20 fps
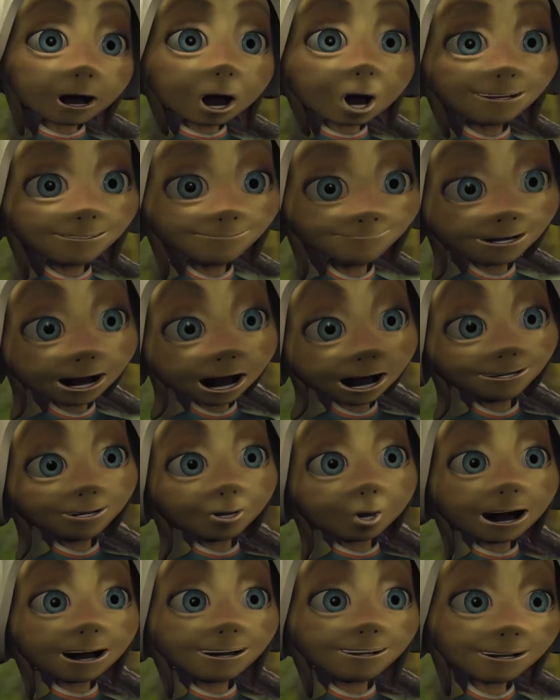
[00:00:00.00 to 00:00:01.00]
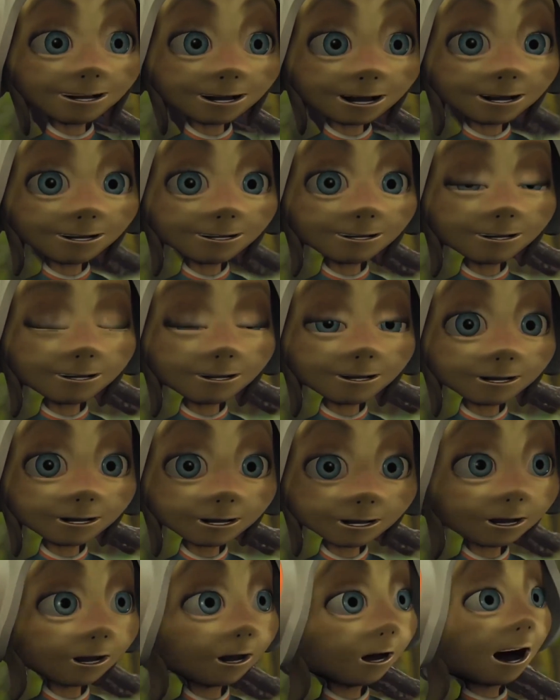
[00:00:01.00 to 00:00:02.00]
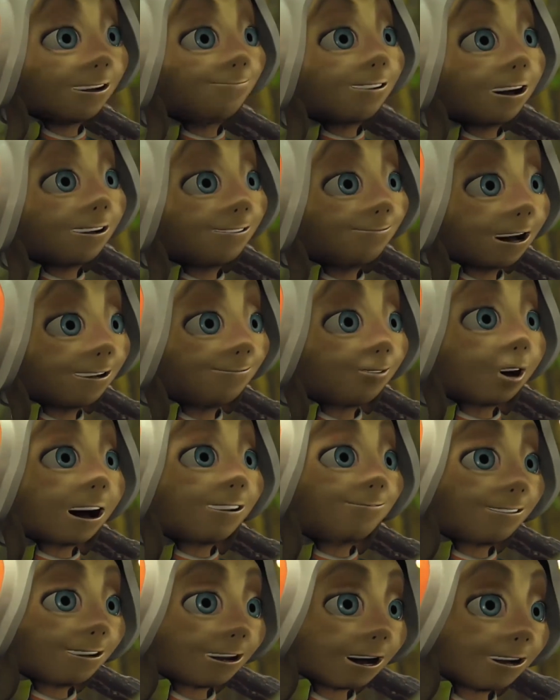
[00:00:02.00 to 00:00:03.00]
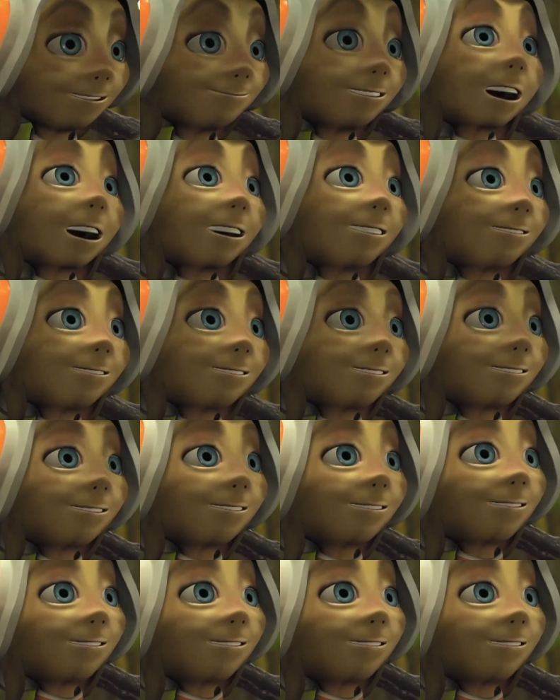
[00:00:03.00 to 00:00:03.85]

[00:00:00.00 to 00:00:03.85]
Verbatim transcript: got a better idea. Come in, Pipship, come in.